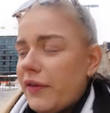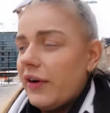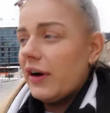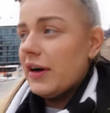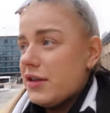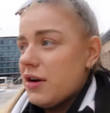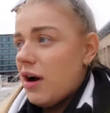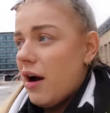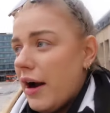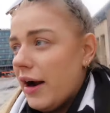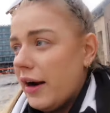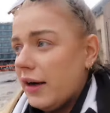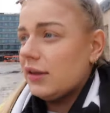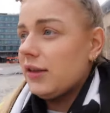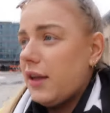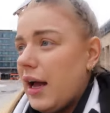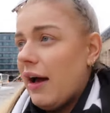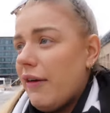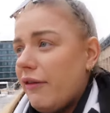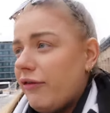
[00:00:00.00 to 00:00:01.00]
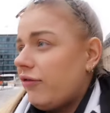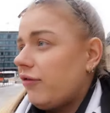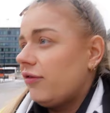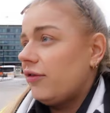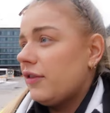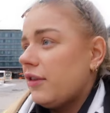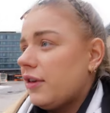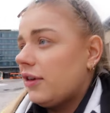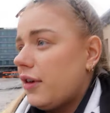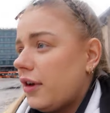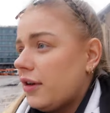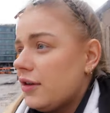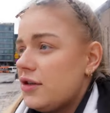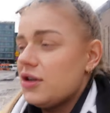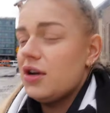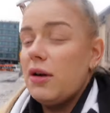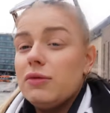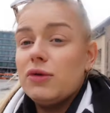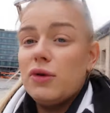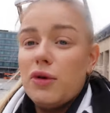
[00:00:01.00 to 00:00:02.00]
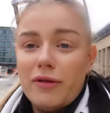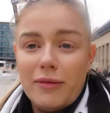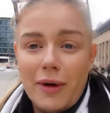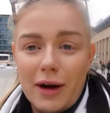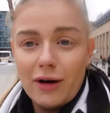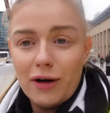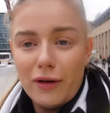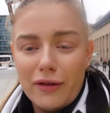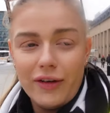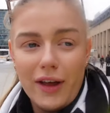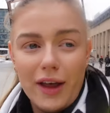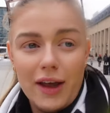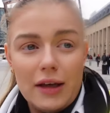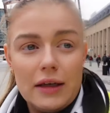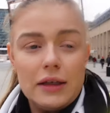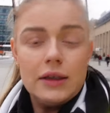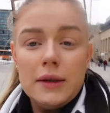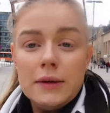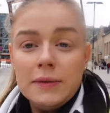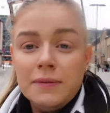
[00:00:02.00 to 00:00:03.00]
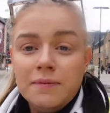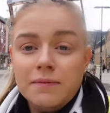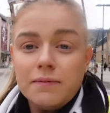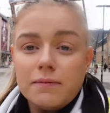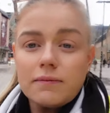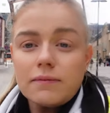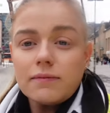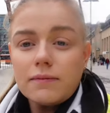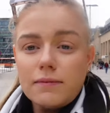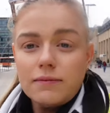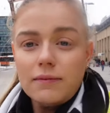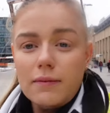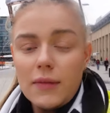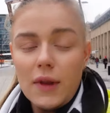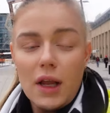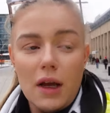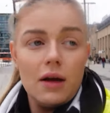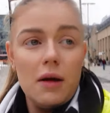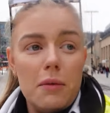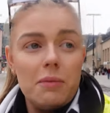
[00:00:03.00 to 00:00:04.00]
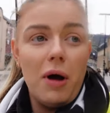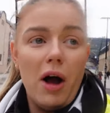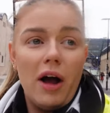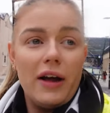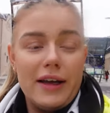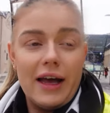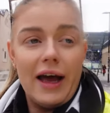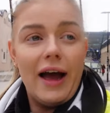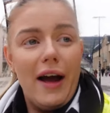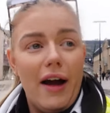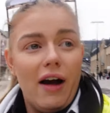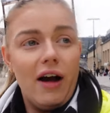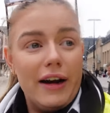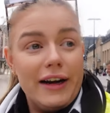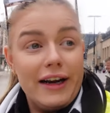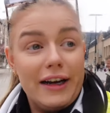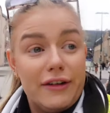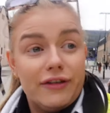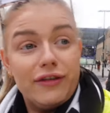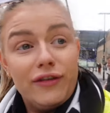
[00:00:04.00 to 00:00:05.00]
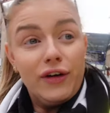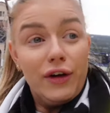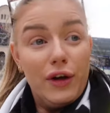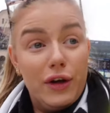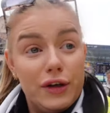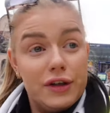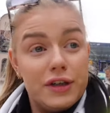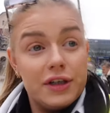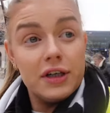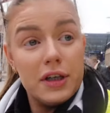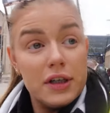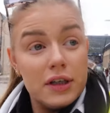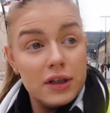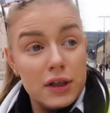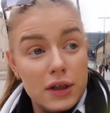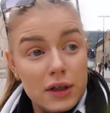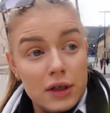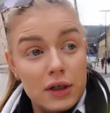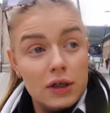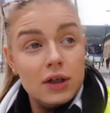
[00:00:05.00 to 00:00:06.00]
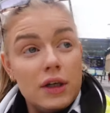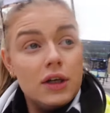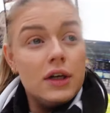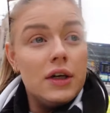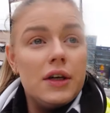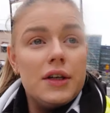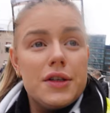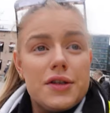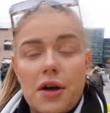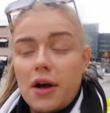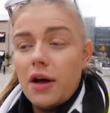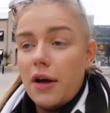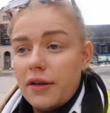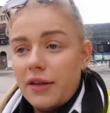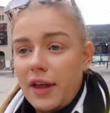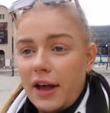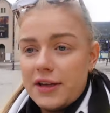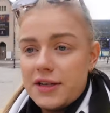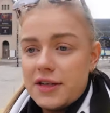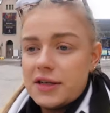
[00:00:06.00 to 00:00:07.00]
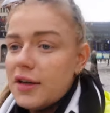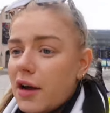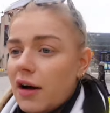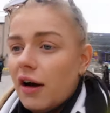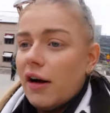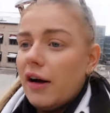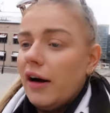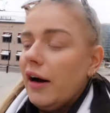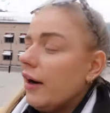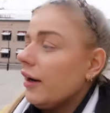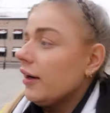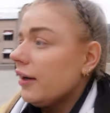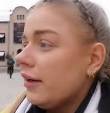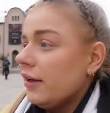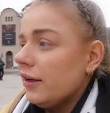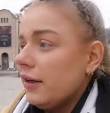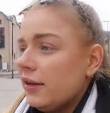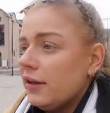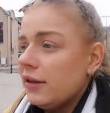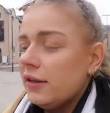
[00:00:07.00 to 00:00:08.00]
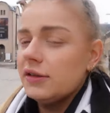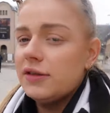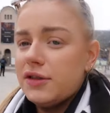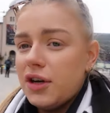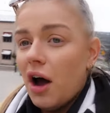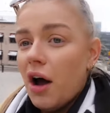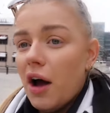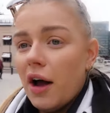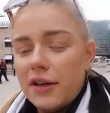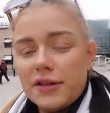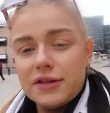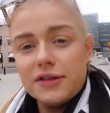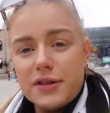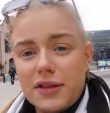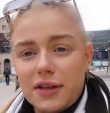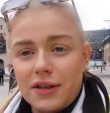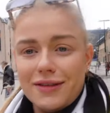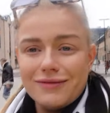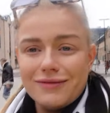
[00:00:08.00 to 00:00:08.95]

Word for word: very tired. Have consumed all of my coffee. I need to eat. But yeah, I need food. So that's our task.